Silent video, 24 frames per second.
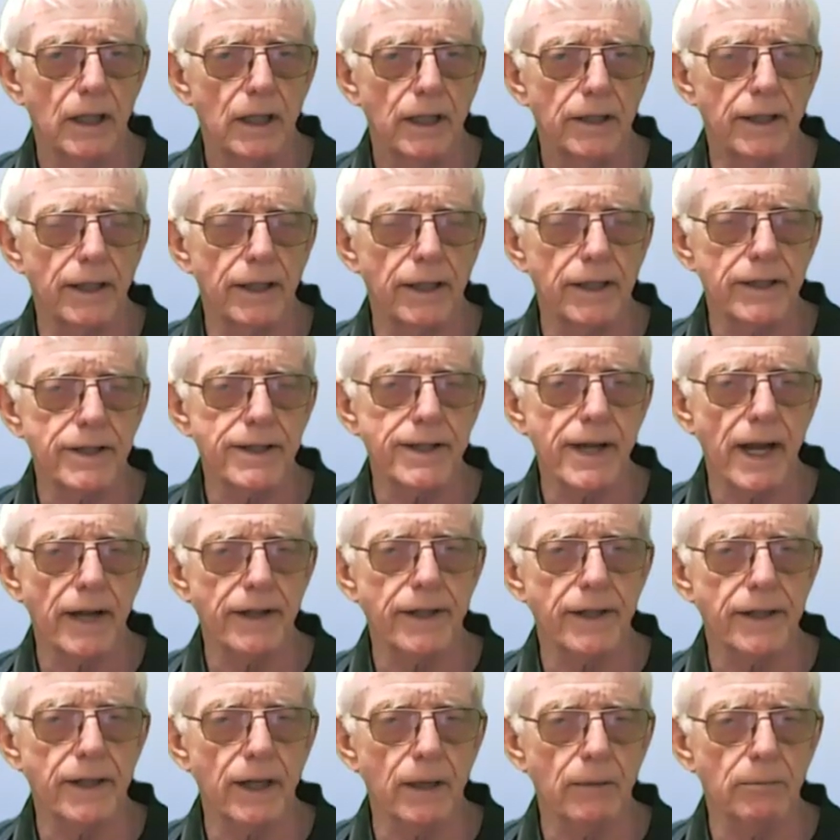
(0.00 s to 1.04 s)
they can set
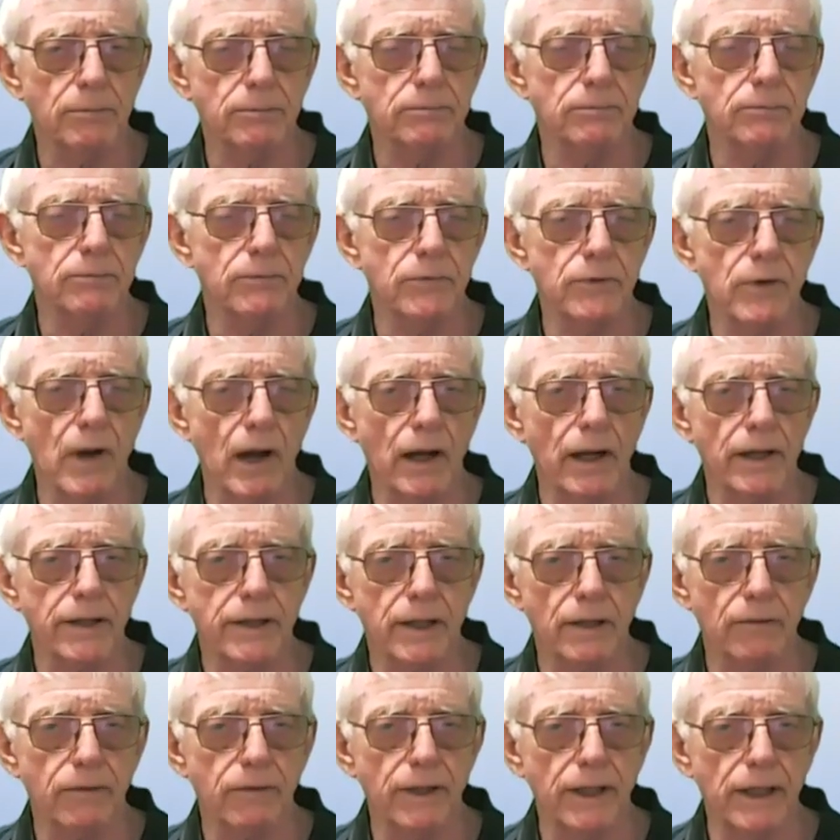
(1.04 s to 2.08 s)
it up
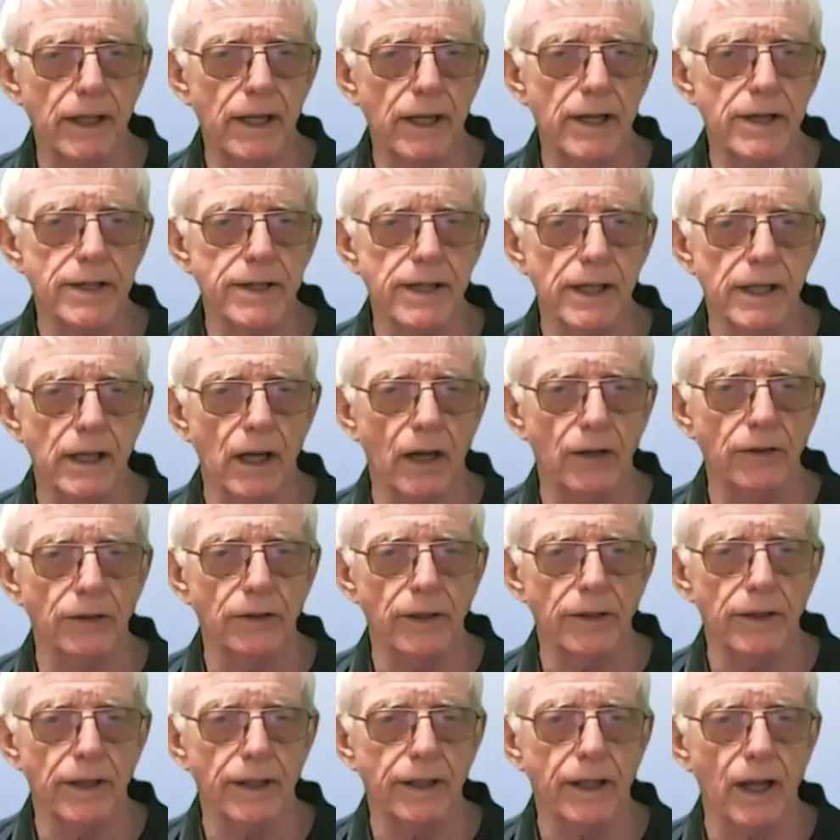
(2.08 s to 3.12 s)
relatively easy under
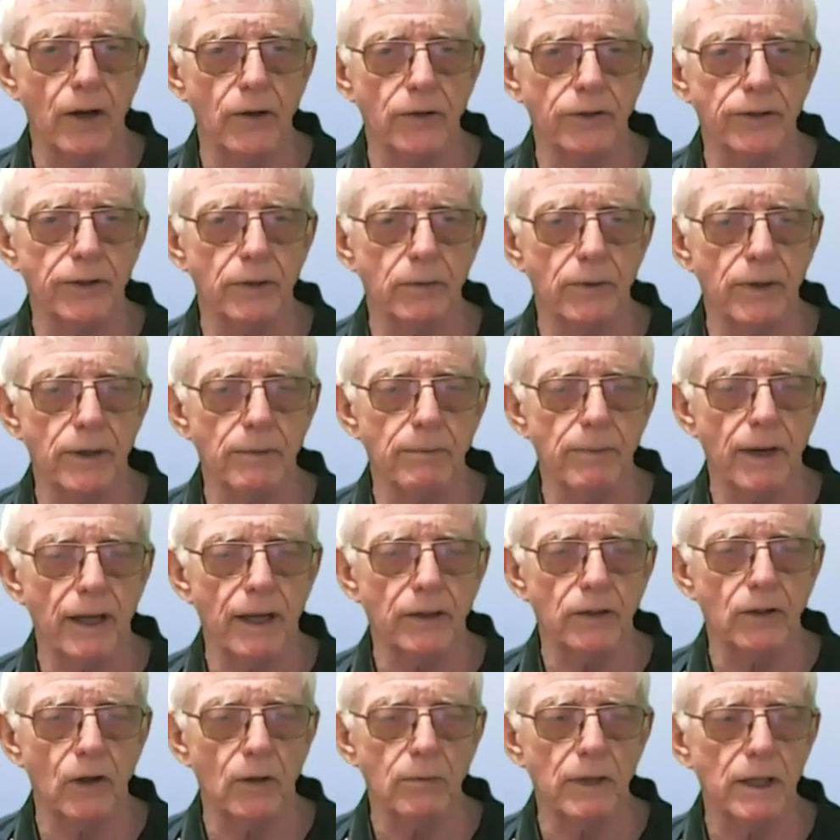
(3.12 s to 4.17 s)
the counter with the
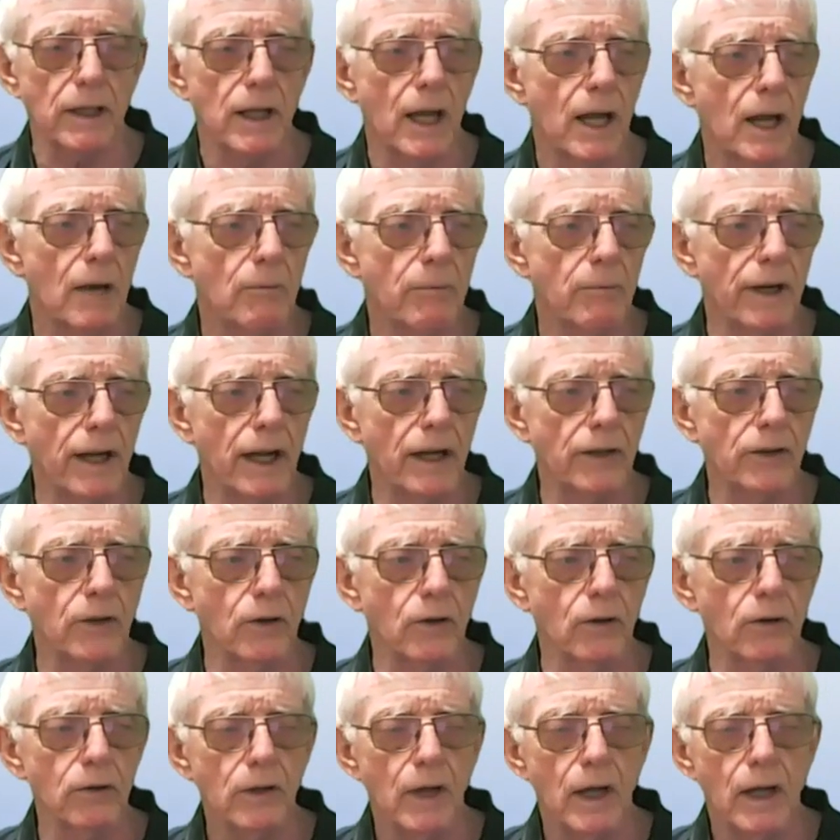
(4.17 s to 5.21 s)
Bangkok Bank. But I
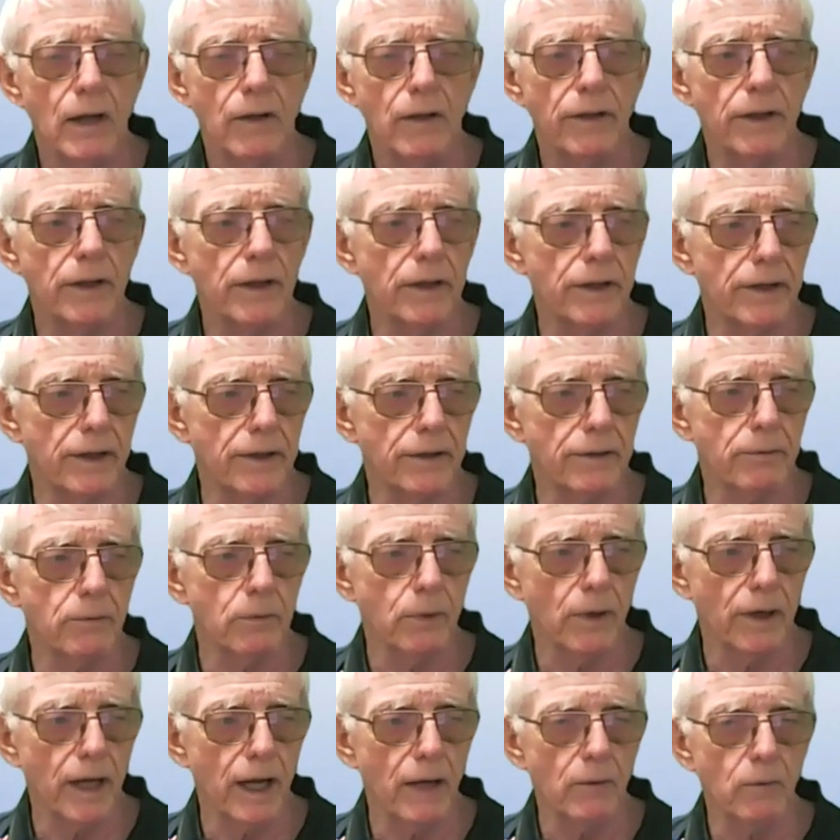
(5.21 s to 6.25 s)
know the
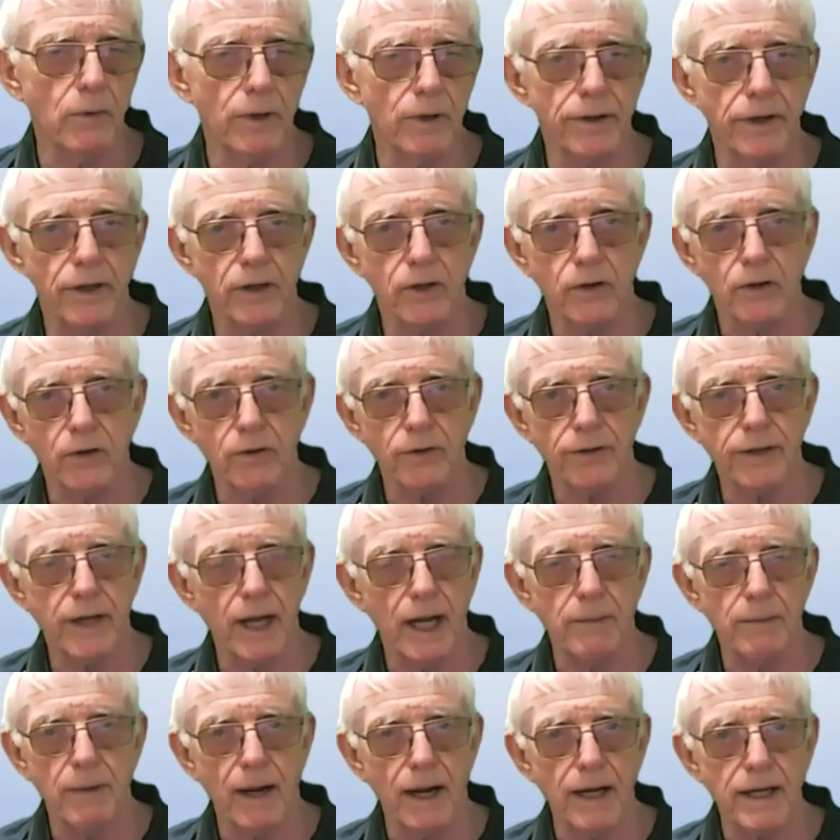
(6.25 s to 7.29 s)
one I'm with, the Krung
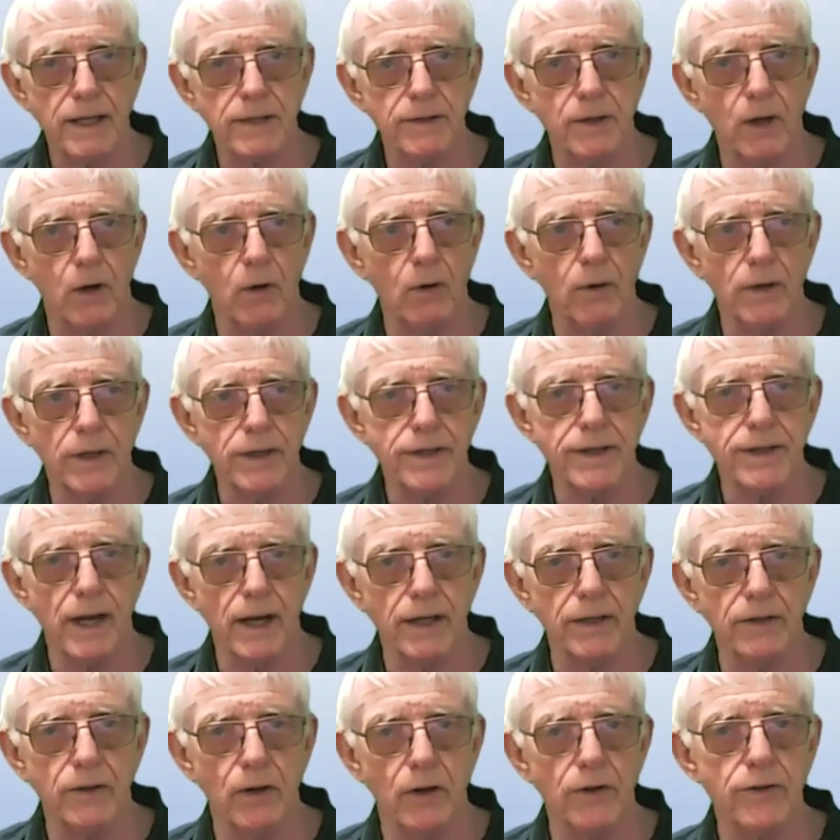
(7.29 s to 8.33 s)
Thai Bank, no, it's
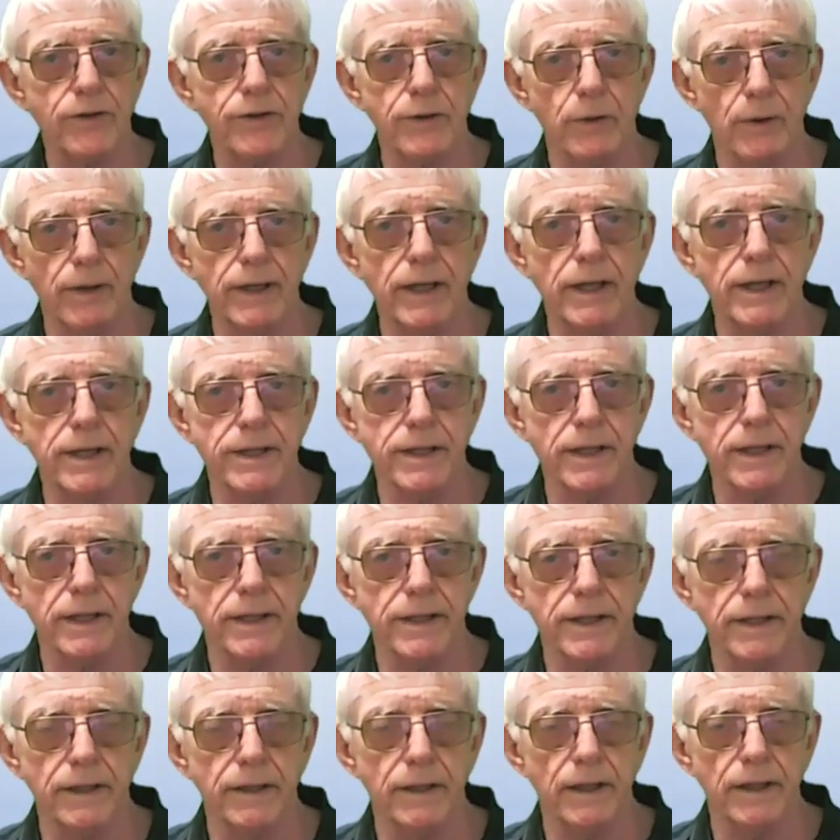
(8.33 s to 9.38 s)
not so easy.
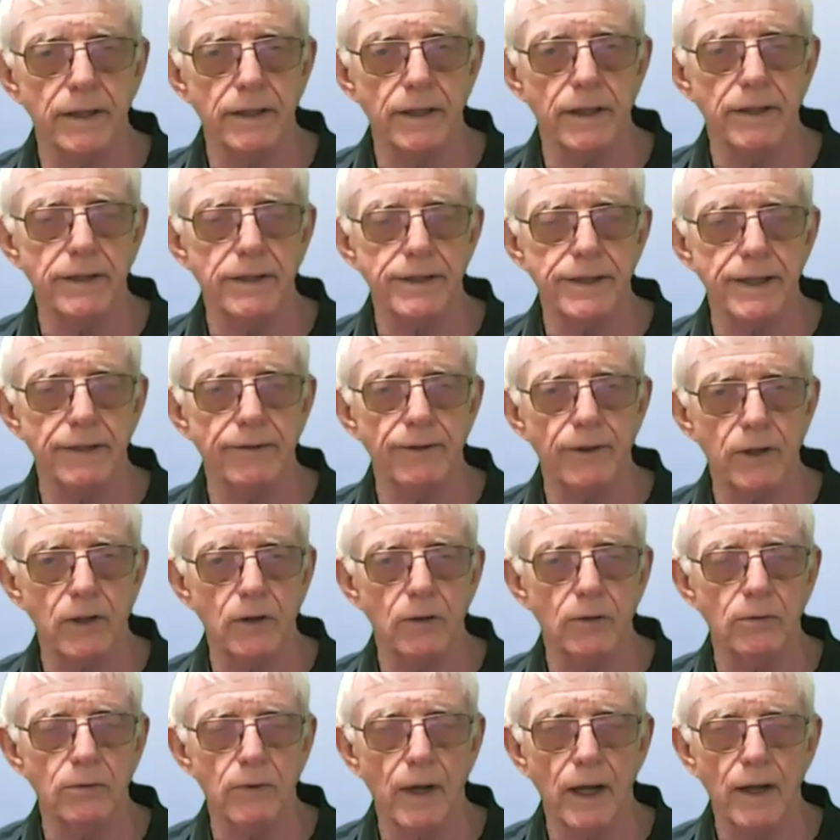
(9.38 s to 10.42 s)
It's difficult.